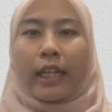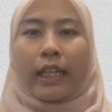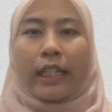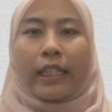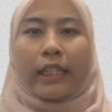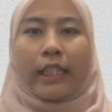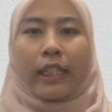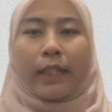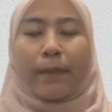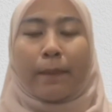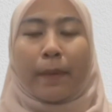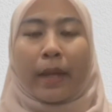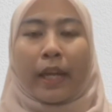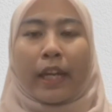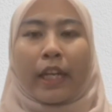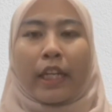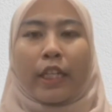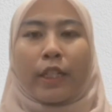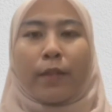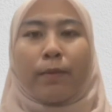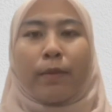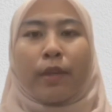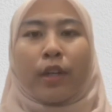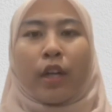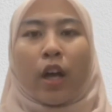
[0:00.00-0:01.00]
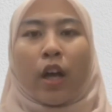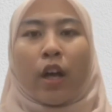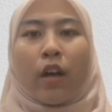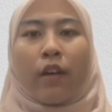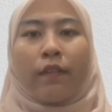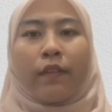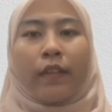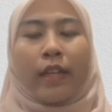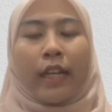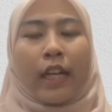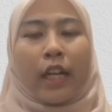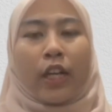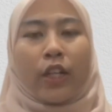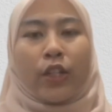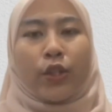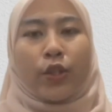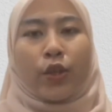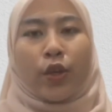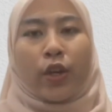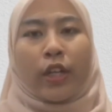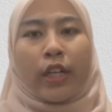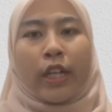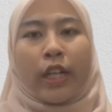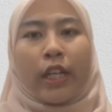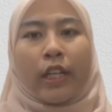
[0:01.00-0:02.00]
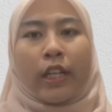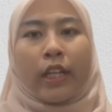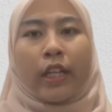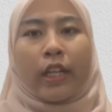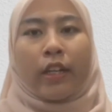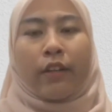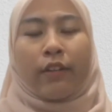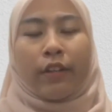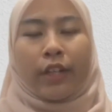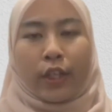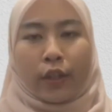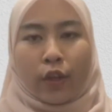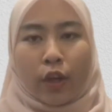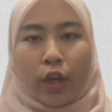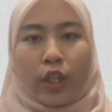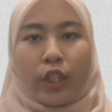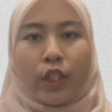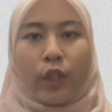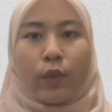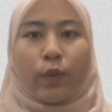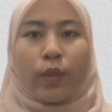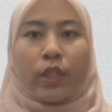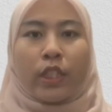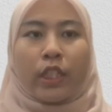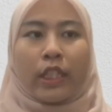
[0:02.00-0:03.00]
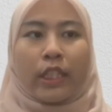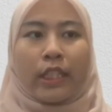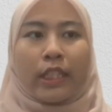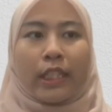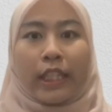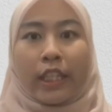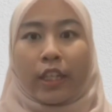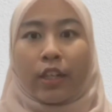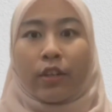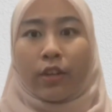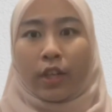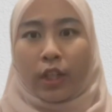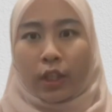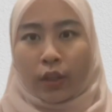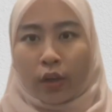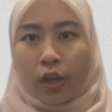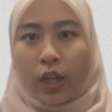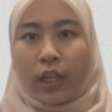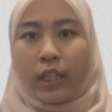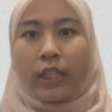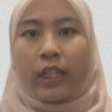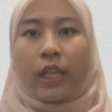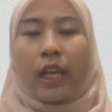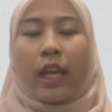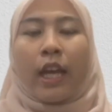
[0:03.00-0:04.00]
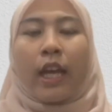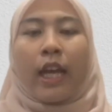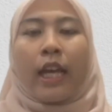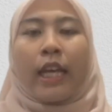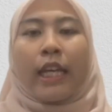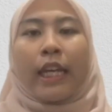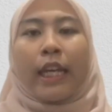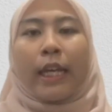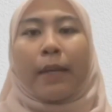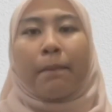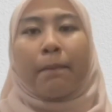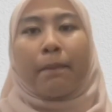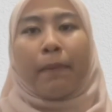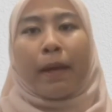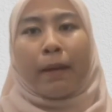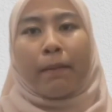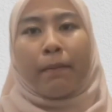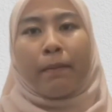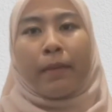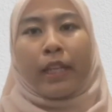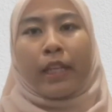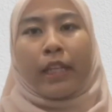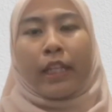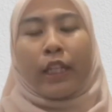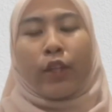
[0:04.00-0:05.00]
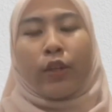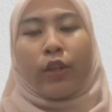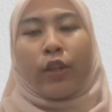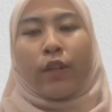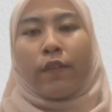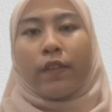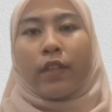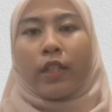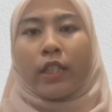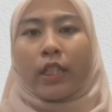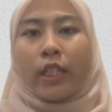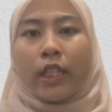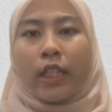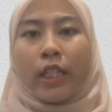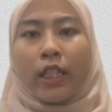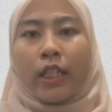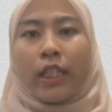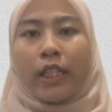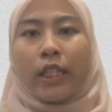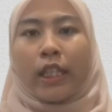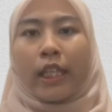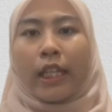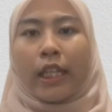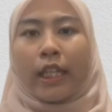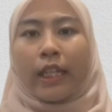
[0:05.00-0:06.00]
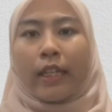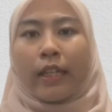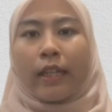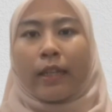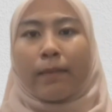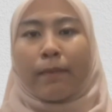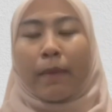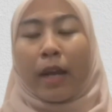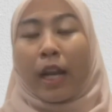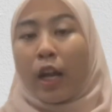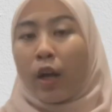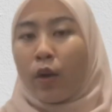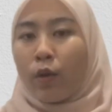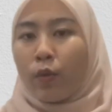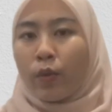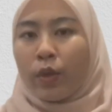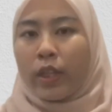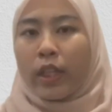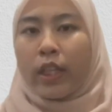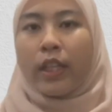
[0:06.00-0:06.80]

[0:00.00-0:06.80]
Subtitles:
the management of electronic records, which is e-records, in public universities in Malawi.